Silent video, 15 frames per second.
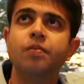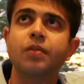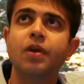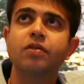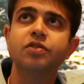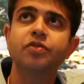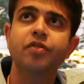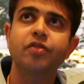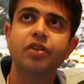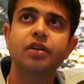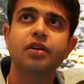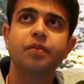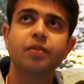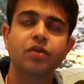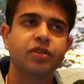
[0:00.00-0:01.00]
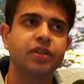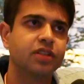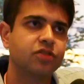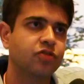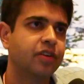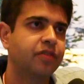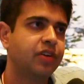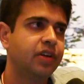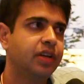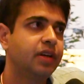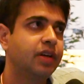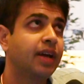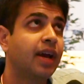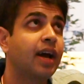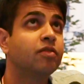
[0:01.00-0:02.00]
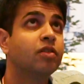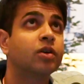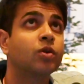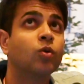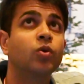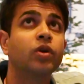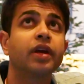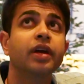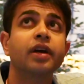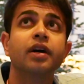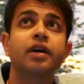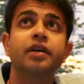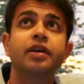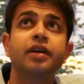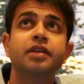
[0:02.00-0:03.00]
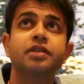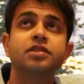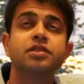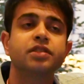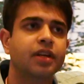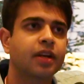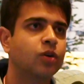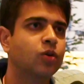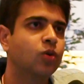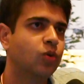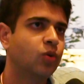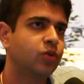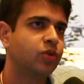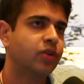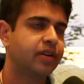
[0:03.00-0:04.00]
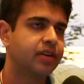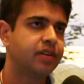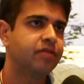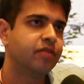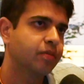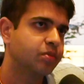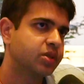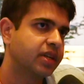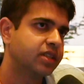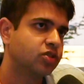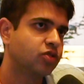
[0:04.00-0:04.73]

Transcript: Also, we've done a couple of things where we have our own AI agents that can go to different websites.